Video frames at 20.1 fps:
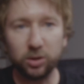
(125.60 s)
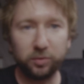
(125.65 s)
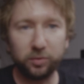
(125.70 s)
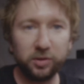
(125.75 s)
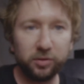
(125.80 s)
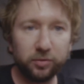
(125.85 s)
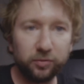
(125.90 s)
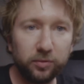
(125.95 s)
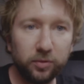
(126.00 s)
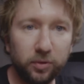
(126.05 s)

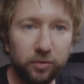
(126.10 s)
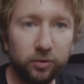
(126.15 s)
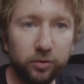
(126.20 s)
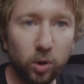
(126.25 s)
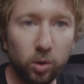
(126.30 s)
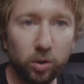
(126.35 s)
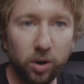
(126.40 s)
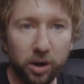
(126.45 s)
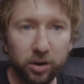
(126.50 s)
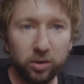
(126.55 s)
if you've
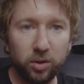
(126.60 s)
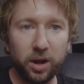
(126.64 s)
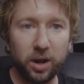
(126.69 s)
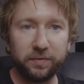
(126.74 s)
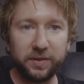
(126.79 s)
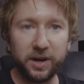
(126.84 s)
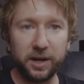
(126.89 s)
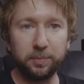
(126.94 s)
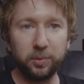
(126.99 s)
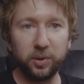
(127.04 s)
flown on a
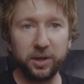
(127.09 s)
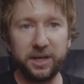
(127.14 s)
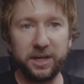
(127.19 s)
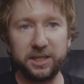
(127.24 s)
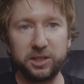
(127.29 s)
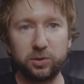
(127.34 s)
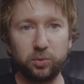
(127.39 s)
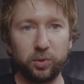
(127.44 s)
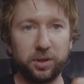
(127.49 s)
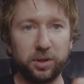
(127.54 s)
lot of
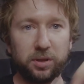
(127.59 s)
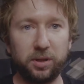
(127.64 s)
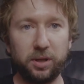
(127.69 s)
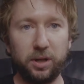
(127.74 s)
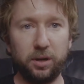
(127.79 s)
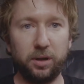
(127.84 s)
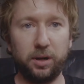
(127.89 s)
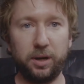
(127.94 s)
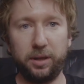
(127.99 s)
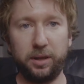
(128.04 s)
airplanes with
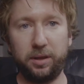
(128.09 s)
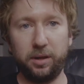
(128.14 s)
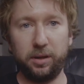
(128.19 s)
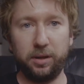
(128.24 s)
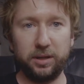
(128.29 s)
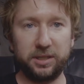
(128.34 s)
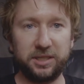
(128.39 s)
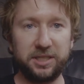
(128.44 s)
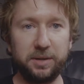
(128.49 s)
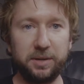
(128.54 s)

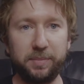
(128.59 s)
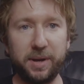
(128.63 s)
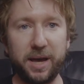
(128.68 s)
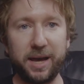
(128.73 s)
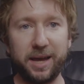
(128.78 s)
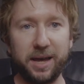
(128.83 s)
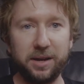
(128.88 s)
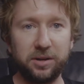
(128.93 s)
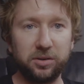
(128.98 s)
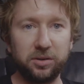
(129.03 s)
the
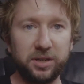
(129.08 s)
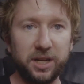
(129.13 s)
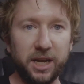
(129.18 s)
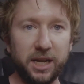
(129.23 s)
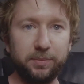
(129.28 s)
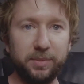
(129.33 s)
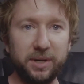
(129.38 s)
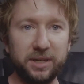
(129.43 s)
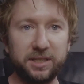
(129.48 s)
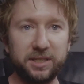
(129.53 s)
seatback
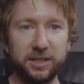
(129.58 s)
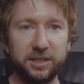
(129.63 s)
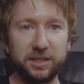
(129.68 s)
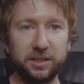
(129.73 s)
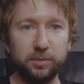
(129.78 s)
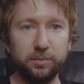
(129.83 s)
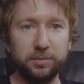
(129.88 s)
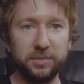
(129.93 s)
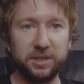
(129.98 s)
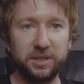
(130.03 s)
entertainment
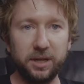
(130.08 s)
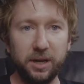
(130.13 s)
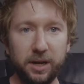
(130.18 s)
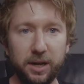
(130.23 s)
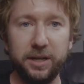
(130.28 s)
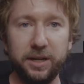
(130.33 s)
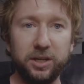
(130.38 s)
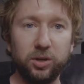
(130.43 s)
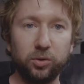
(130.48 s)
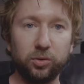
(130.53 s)
systems,
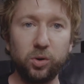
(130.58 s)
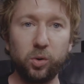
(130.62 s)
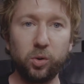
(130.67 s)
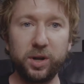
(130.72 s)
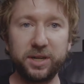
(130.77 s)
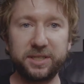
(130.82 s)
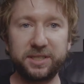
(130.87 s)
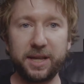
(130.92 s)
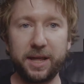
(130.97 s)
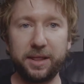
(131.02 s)
you'll
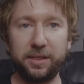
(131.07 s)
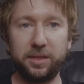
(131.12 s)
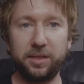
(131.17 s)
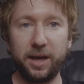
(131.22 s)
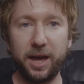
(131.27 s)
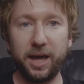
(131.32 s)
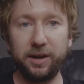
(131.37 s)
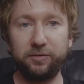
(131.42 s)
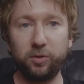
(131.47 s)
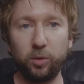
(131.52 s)
notice that the
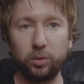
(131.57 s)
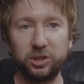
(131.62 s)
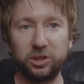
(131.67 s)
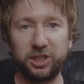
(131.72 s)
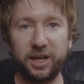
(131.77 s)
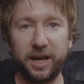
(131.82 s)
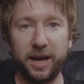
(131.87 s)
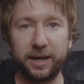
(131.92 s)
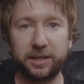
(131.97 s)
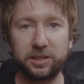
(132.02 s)
headphone
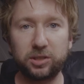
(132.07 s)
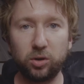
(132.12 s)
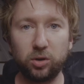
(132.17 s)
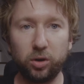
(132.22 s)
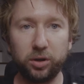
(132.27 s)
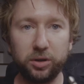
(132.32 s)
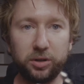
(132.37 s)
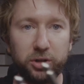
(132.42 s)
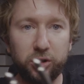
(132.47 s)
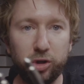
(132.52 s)
jacks
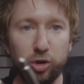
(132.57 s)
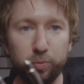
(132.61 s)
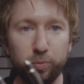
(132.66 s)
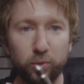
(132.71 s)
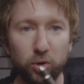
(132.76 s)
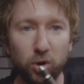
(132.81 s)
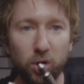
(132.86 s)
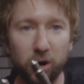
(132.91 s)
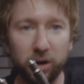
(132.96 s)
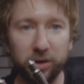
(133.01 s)
are
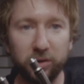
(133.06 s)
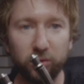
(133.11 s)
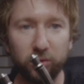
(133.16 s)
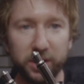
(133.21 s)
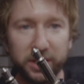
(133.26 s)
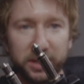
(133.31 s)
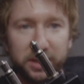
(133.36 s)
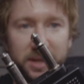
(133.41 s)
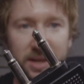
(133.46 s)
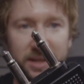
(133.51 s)
two-pronged
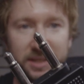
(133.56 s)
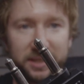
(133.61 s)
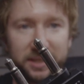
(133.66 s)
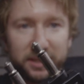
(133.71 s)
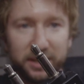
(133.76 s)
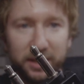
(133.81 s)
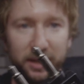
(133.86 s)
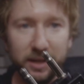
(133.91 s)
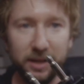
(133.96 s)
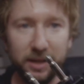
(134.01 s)
like
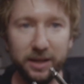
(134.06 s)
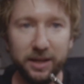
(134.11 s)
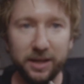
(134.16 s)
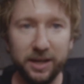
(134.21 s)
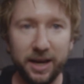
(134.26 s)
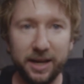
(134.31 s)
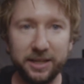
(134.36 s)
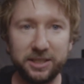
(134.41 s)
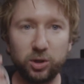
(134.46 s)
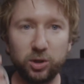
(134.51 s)
this.
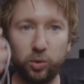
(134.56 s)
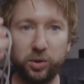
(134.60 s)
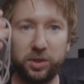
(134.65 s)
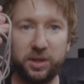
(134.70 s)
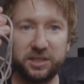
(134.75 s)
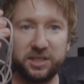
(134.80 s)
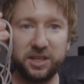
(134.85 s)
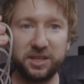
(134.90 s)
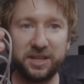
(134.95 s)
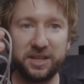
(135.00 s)
And so with
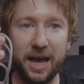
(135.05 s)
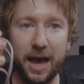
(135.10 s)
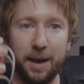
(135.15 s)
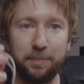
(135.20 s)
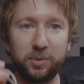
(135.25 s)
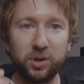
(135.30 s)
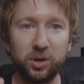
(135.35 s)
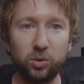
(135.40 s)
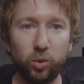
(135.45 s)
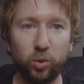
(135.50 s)
this
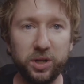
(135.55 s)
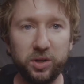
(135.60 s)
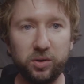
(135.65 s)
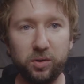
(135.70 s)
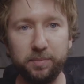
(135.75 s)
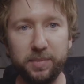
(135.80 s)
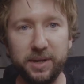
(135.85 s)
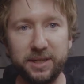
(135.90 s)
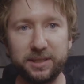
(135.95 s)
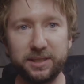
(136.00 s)
adapter, what you
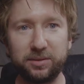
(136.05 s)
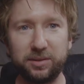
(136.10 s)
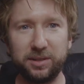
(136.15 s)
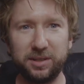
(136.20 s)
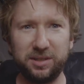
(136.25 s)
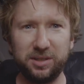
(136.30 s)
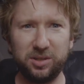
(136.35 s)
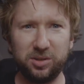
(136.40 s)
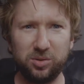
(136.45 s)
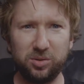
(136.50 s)
can basically
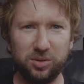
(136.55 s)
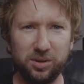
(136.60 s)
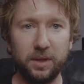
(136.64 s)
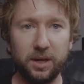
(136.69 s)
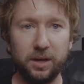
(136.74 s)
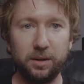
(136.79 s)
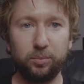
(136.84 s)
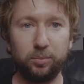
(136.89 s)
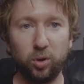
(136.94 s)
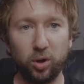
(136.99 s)
do,
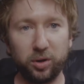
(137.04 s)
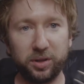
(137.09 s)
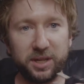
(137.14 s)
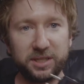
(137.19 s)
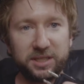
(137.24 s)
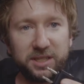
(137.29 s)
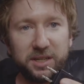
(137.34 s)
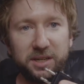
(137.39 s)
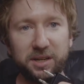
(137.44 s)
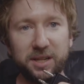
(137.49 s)
plug
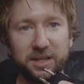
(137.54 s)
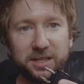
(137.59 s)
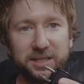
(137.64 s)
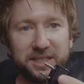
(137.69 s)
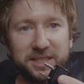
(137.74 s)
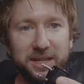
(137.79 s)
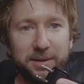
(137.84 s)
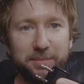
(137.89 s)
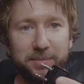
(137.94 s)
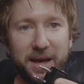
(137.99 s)
this into the
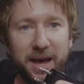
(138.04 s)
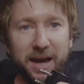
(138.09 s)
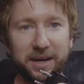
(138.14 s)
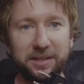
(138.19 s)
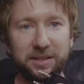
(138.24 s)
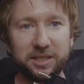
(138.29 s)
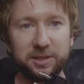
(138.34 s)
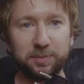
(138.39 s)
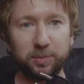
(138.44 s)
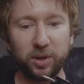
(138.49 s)

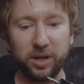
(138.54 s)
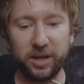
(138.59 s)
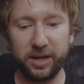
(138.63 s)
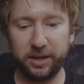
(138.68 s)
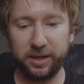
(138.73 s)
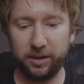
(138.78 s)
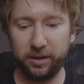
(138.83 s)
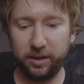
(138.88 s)
seatback display,